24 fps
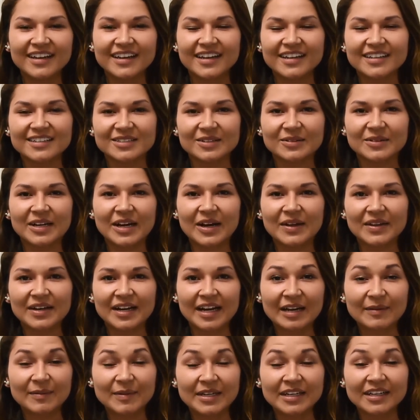And so now that
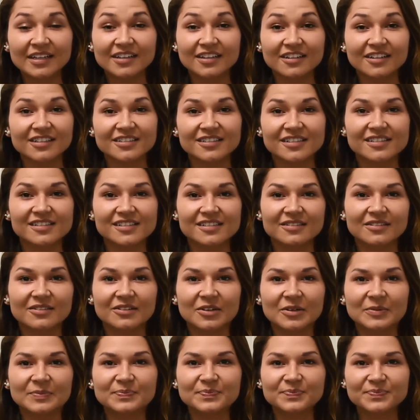I'm in nursing
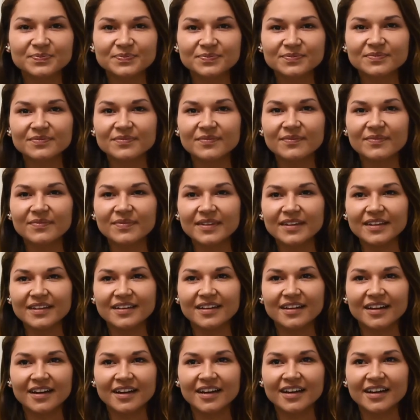school,
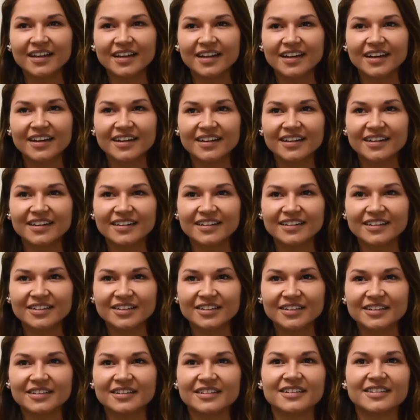I
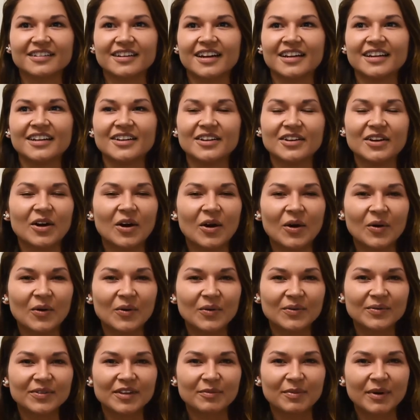didn't know
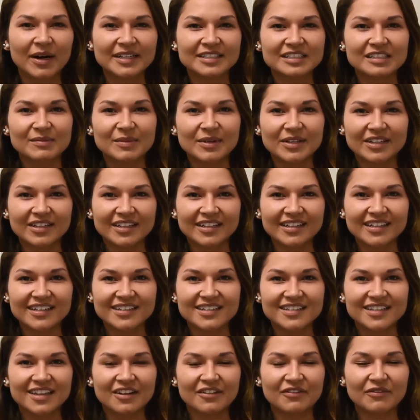the
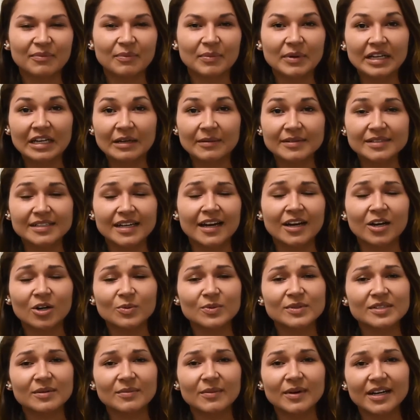possibilities of being able to help
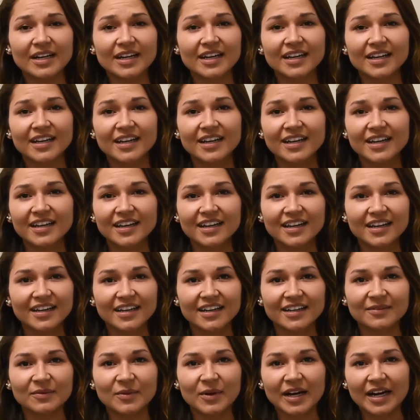somebody,
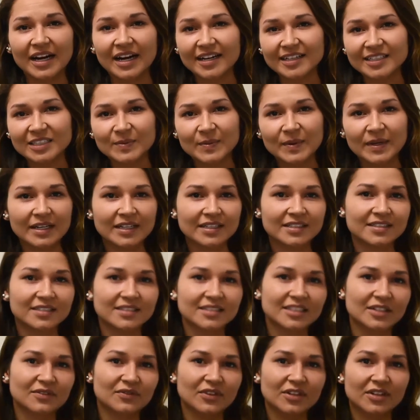and what aspects
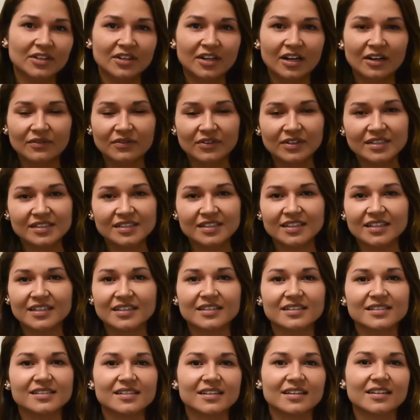and different
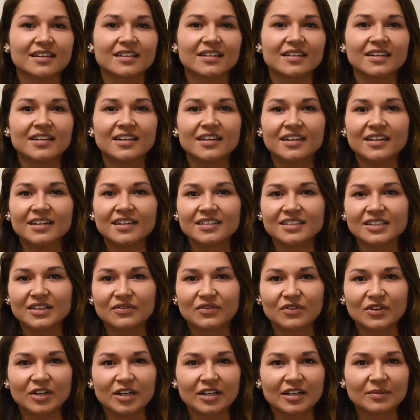conferences and
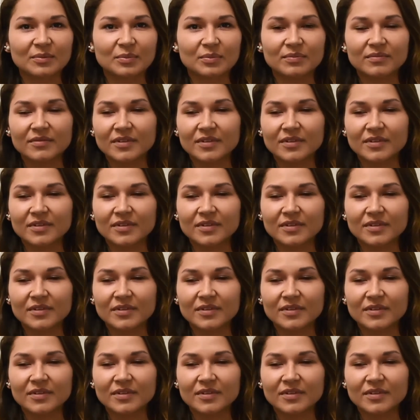different